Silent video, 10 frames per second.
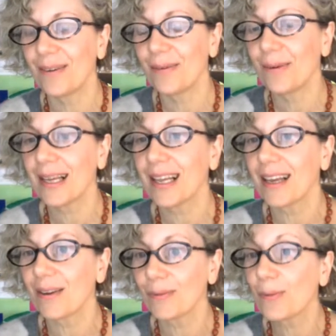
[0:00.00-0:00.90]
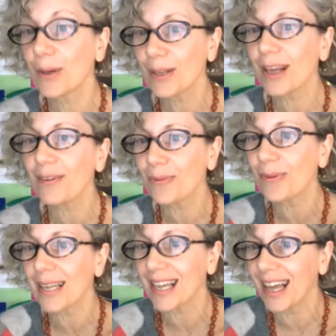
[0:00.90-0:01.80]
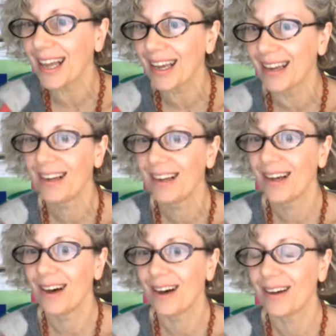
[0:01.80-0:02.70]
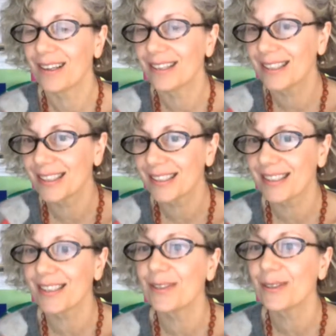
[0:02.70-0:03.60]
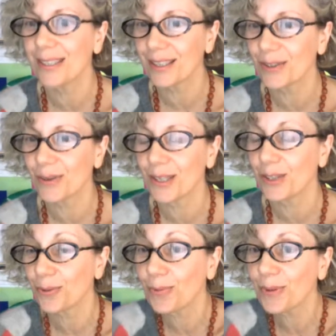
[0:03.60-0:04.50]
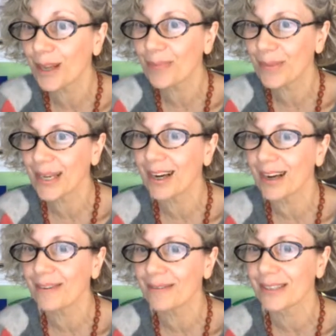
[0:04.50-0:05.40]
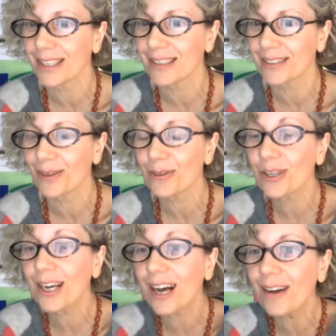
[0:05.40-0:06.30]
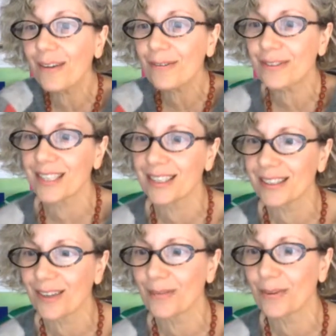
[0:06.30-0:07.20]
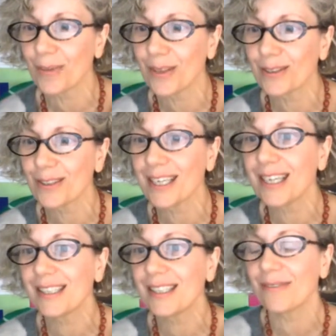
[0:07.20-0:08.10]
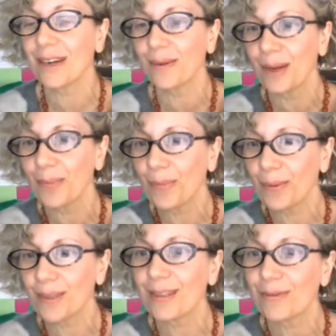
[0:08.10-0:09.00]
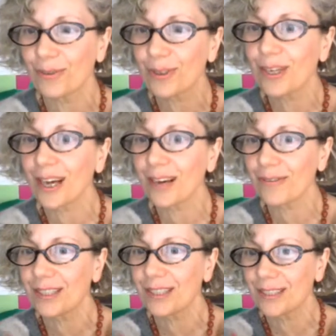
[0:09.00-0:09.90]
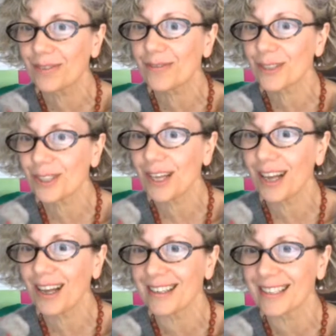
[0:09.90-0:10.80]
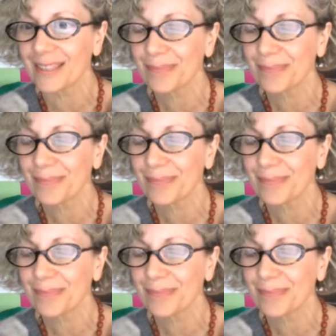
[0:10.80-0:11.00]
will not rely on this new situation, will not be confident. So the confidence of the mother is very important for the confidence of the child.